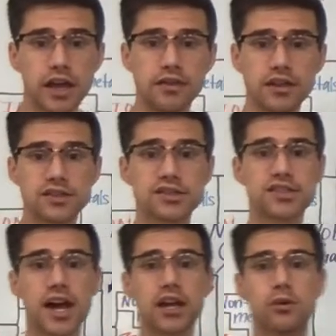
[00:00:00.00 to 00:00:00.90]
in the
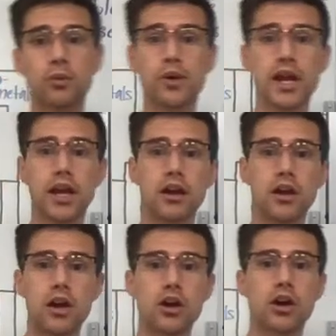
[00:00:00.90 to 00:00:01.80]
second
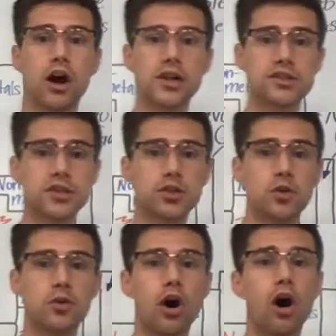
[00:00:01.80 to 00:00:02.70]
ring
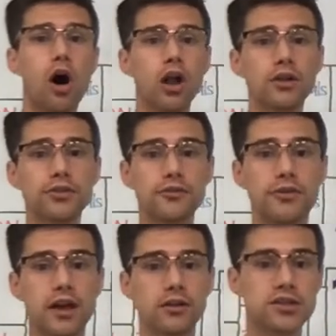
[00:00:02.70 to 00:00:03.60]
constitute all of the
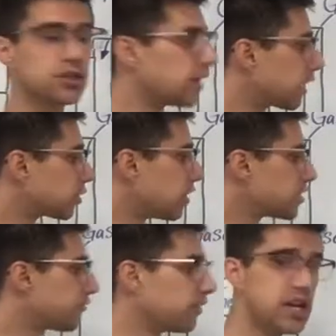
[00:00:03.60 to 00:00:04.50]
valence
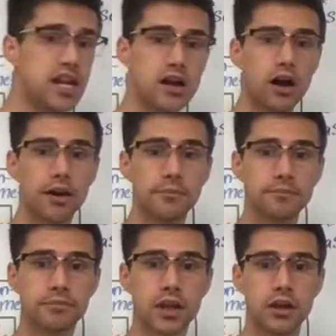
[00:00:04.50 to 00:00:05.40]
electrons for neon.
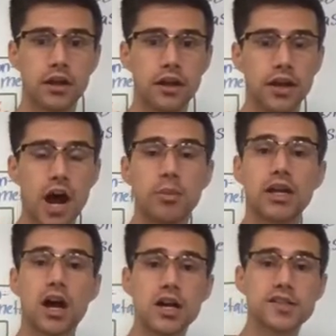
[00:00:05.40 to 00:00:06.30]
Now,
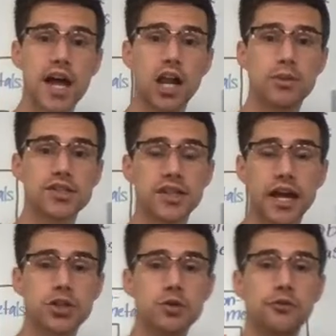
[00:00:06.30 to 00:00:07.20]
because elements
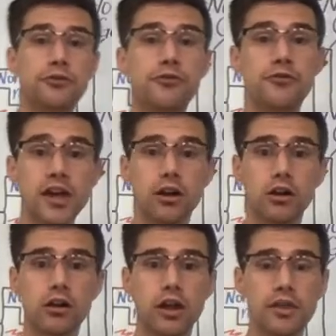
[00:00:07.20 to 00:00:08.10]
like to
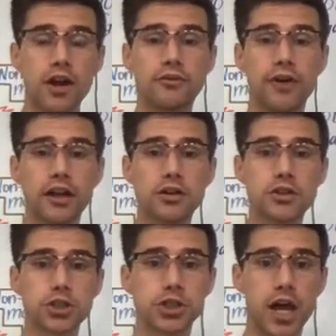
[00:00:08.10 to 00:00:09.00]
fill their
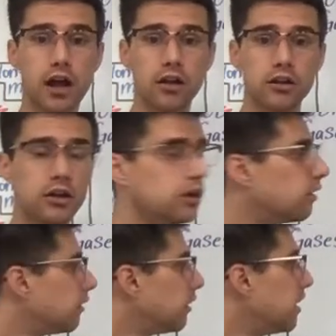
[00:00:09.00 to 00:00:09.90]
valence shell,
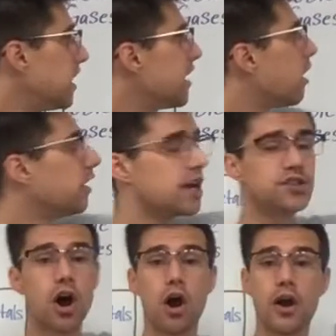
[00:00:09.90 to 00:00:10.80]
neon
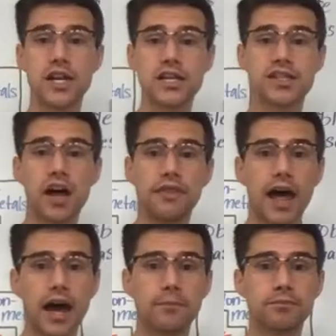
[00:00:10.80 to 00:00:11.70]
has already done
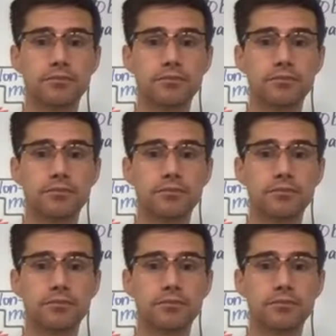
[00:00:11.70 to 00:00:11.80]
that,